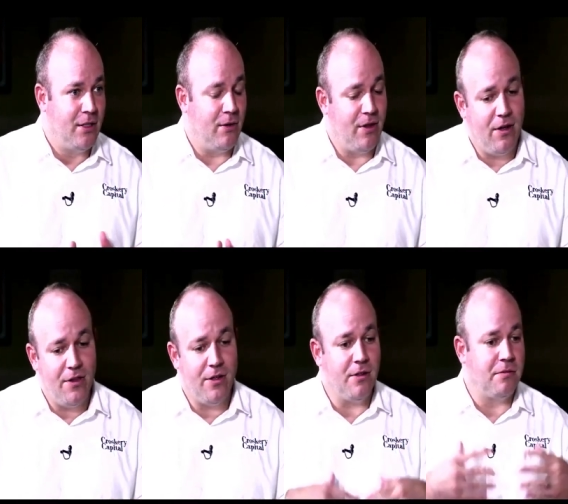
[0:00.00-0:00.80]
Now the
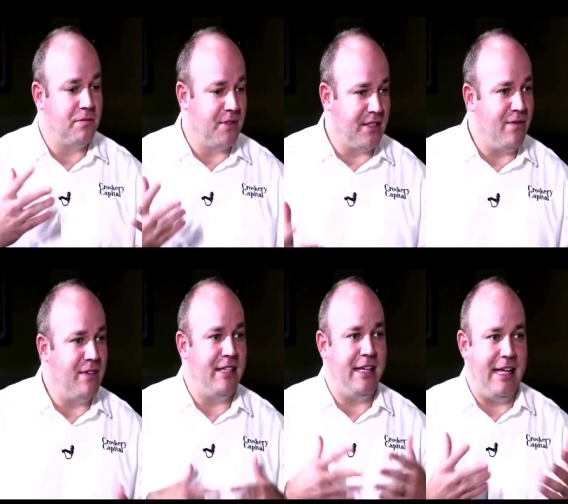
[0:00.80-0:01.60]
other
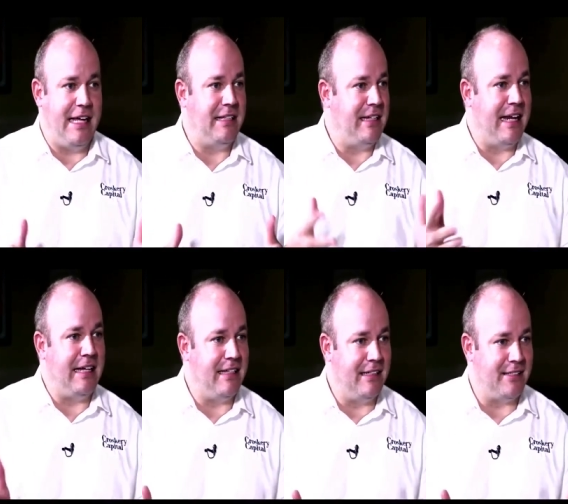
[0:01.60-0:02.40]
70, 80,
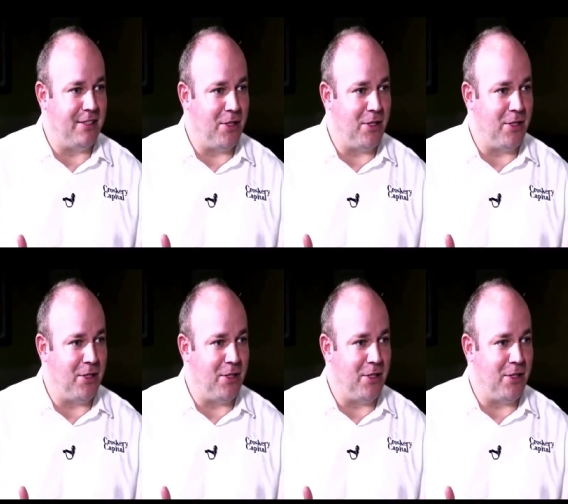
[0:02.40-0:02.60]
90 listed